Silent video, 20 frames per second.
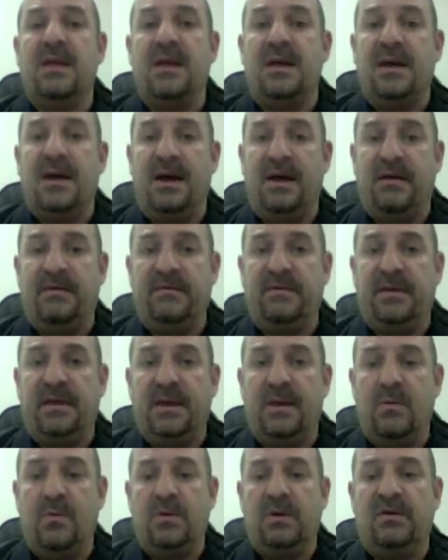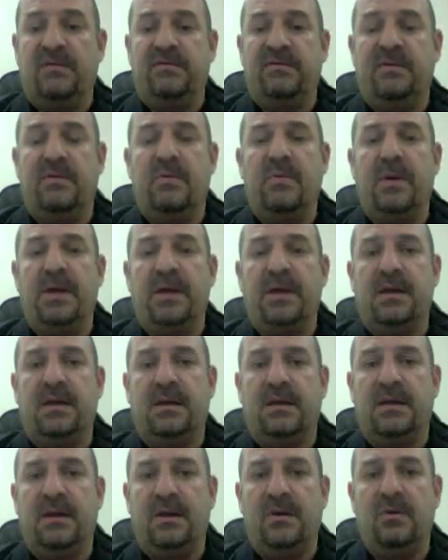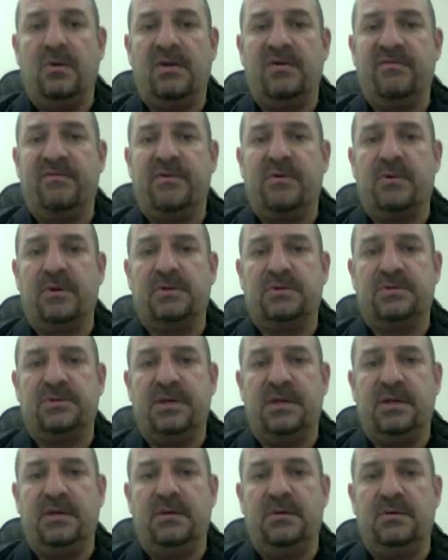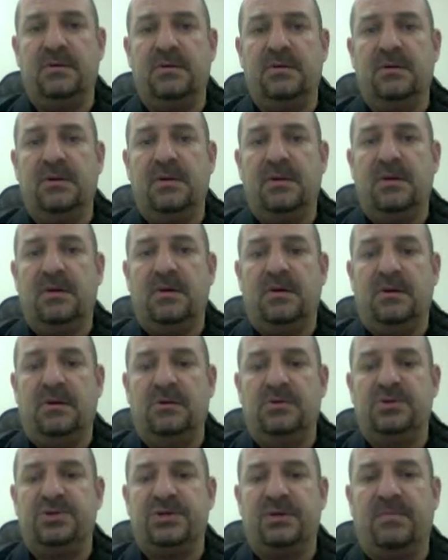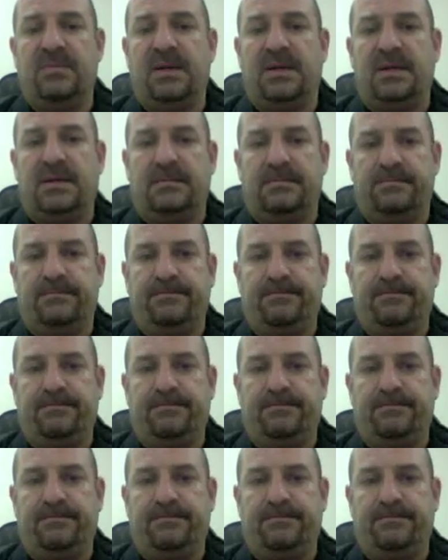Have a wonderful week. Looking forward to seeing you on Shabbat.